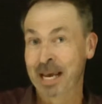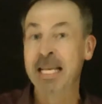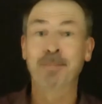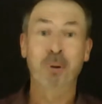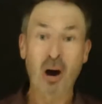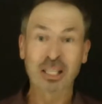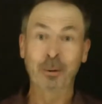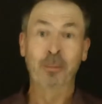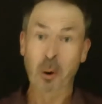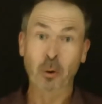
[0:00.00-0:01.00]
It's
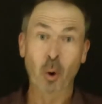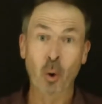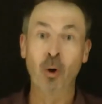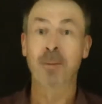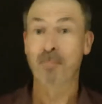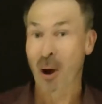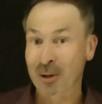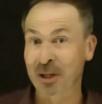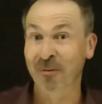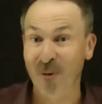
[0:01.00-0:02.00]
possible to put all the
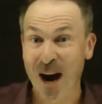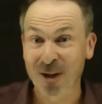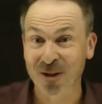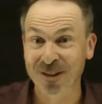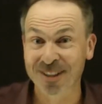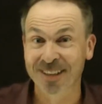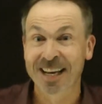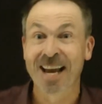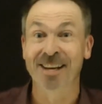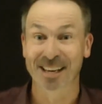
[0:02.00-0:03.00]
positive fractions
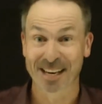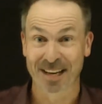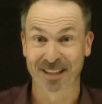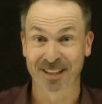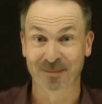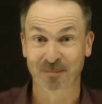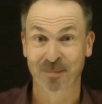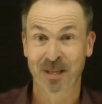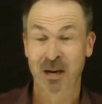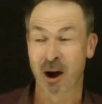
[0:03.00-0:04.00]
in a list.
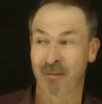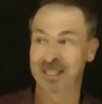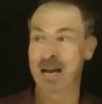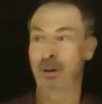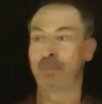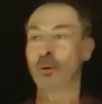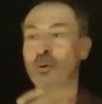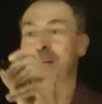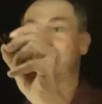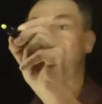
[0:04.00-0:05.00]
All right, for example, I can put
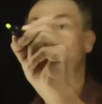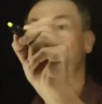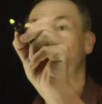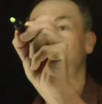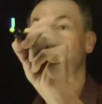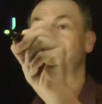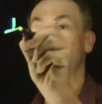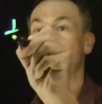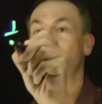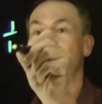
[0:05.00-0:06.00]
all the unit fractions
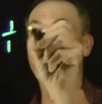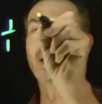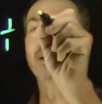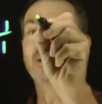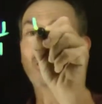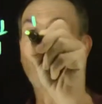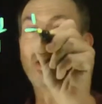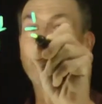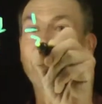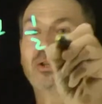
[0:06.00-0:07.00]
1 over 1,
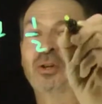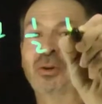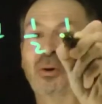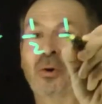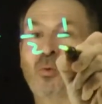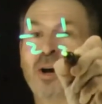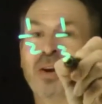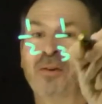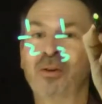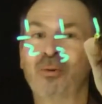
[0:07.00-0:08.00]
1 over 2, 1
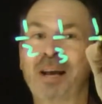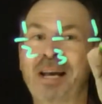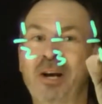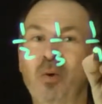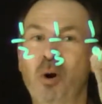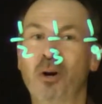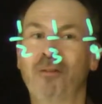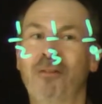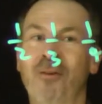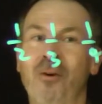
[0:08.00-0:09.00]
over 3, 1
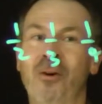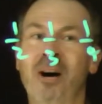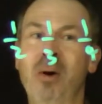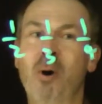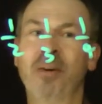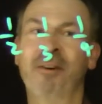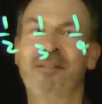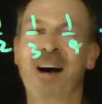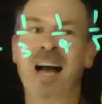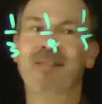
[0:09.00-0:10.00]
over 4, 1 over
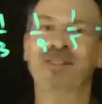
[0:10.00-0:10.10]
5,